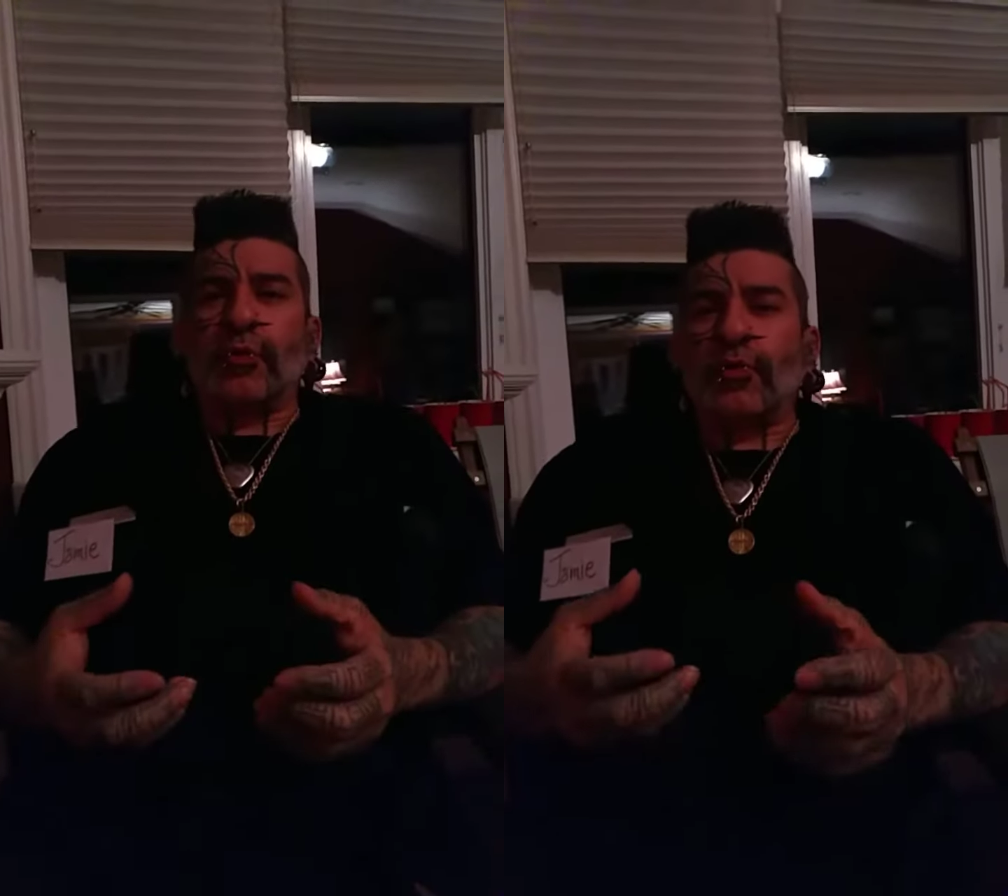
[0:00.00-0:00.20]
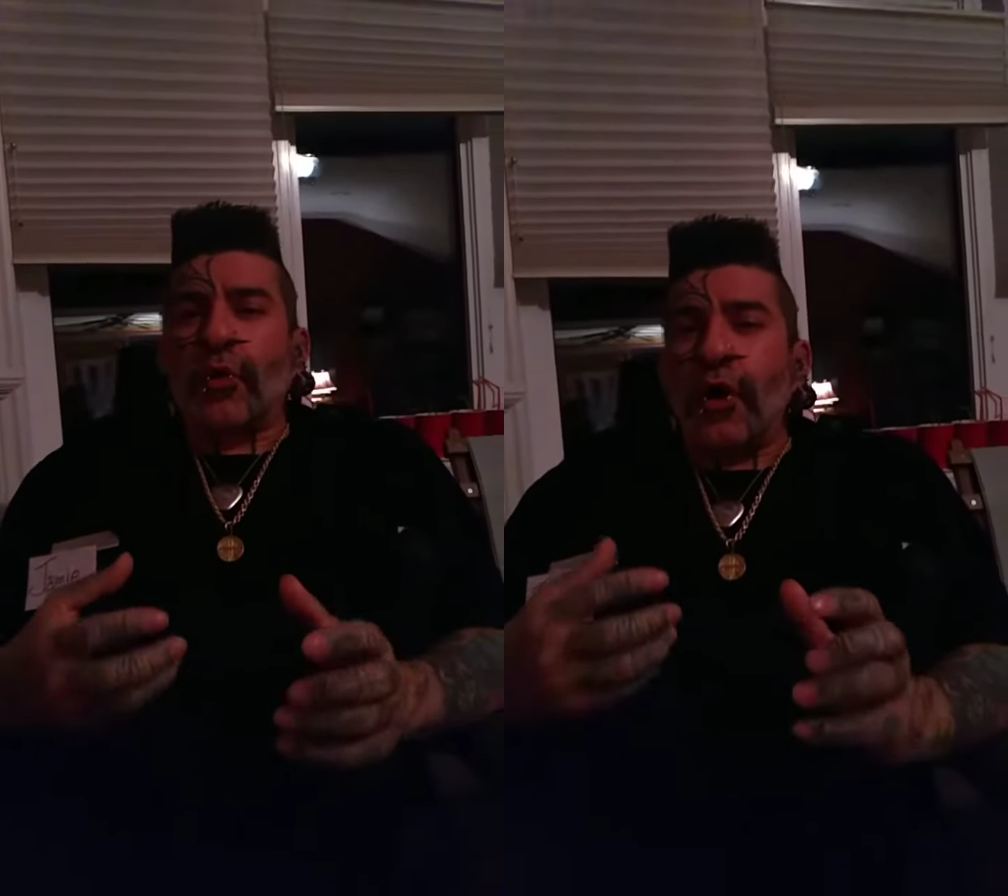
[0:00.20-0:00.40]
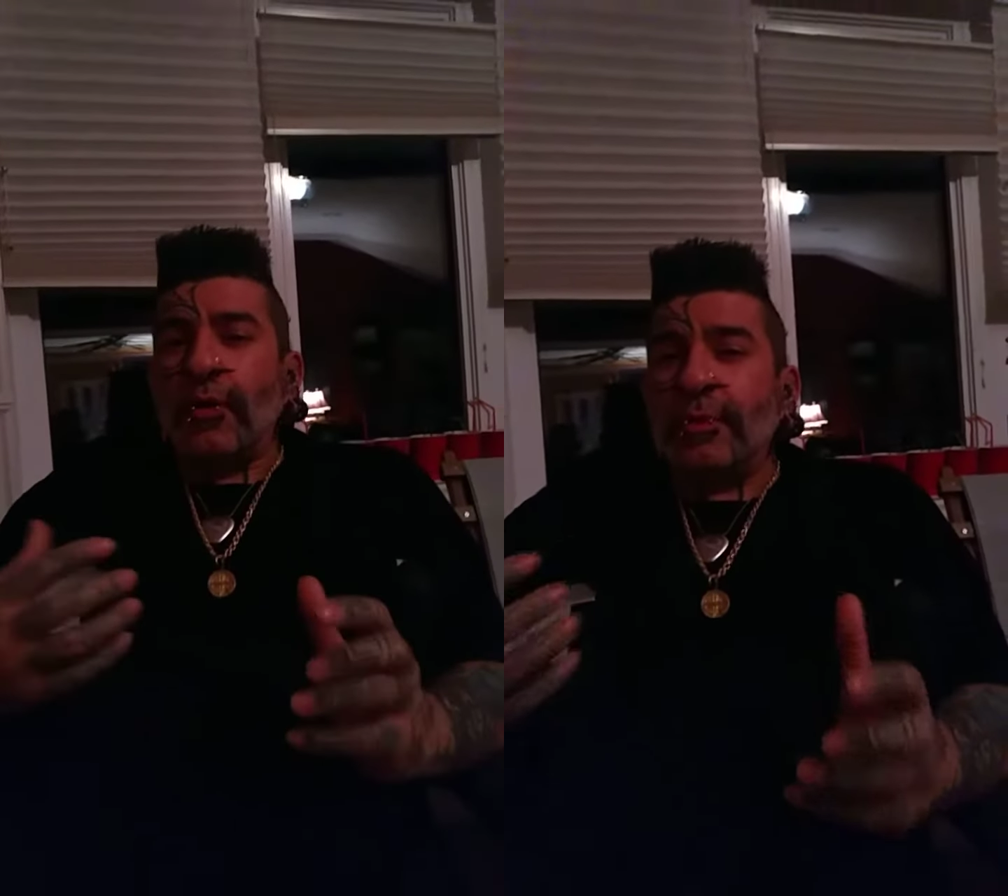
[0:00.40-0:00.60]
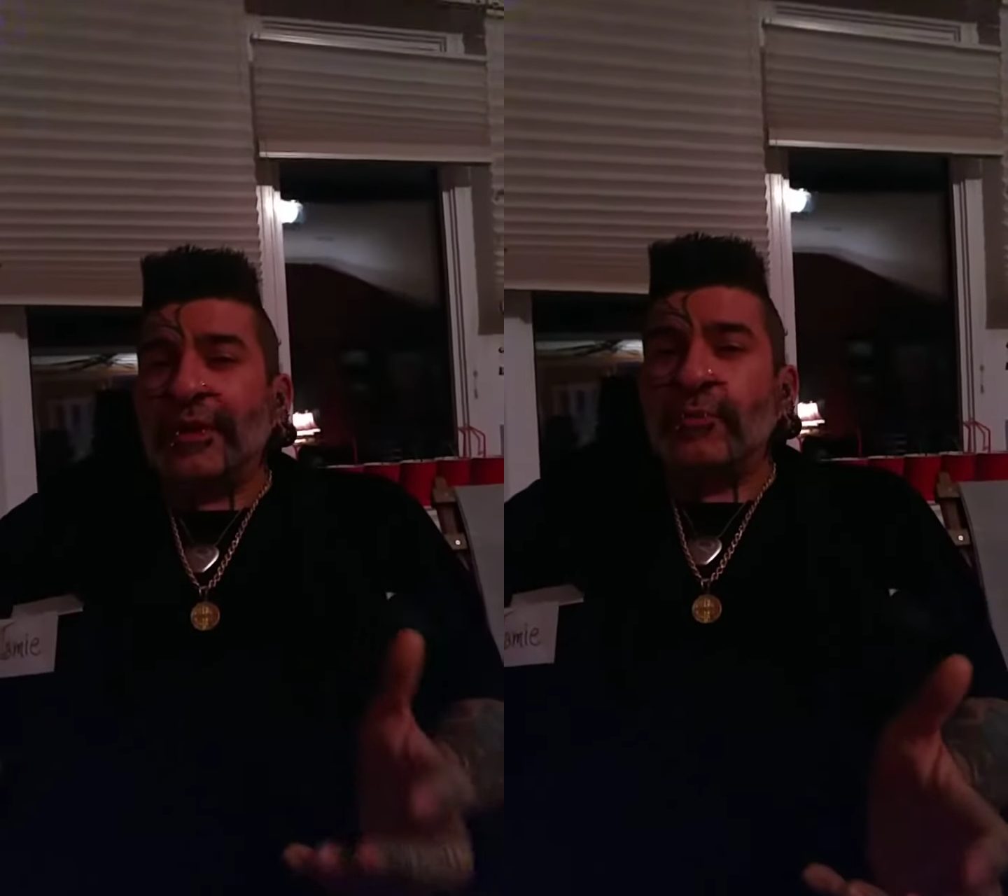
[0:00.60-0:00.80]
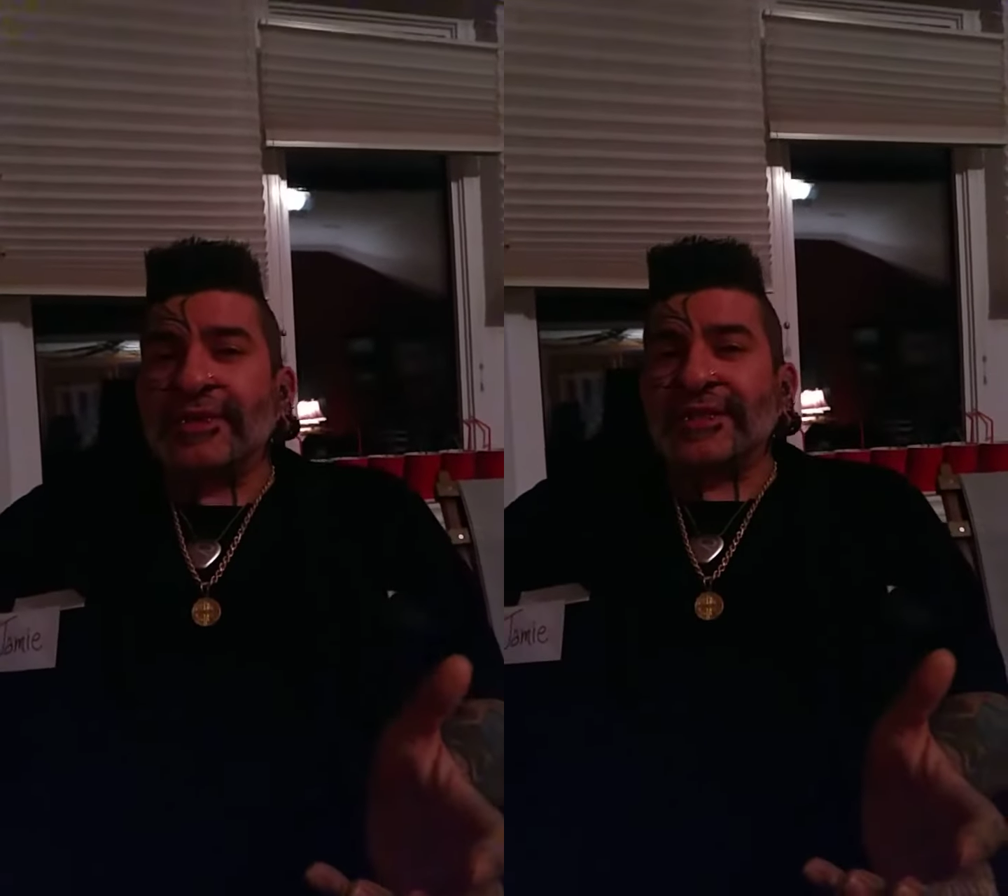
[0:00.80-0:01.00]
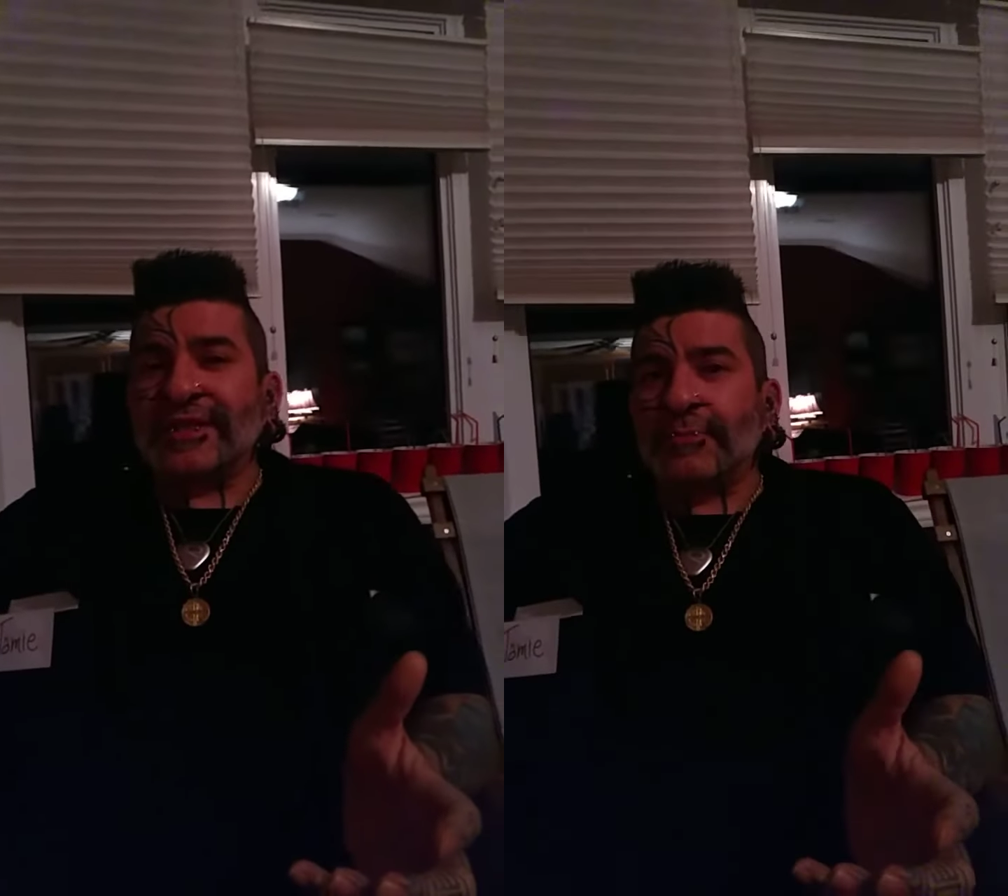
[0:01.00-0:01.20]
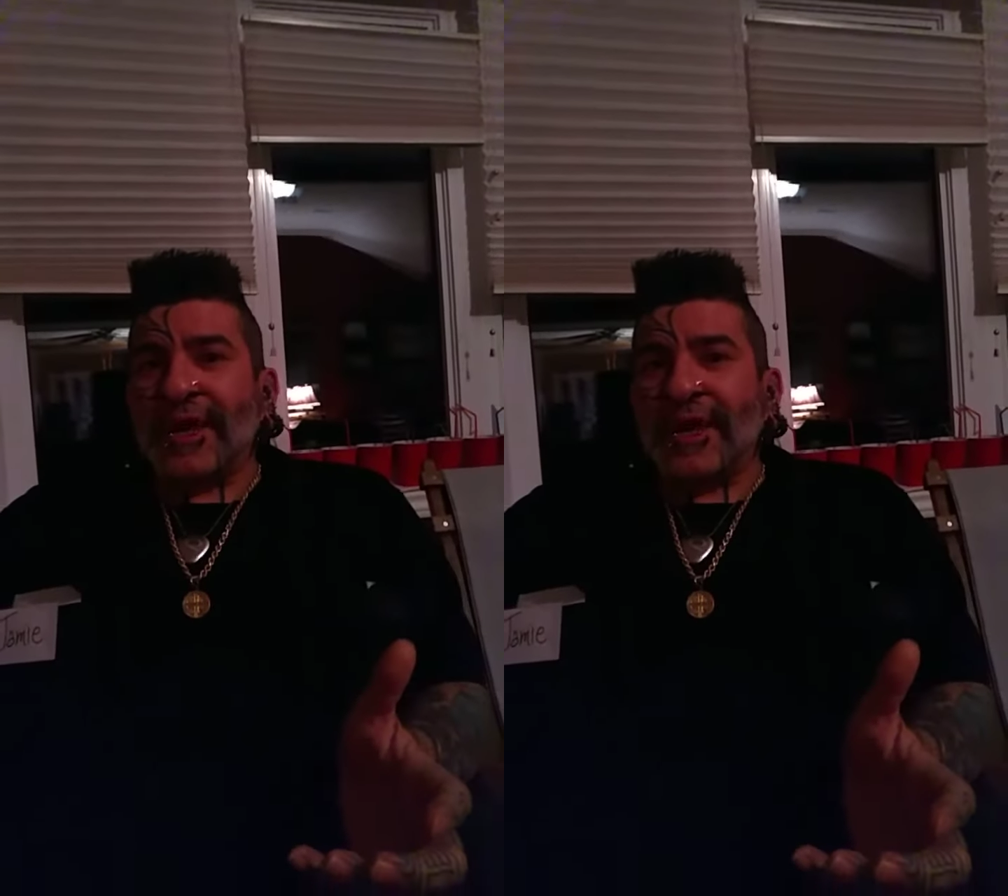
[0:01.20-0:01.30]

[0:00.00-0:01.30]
probably wasn't the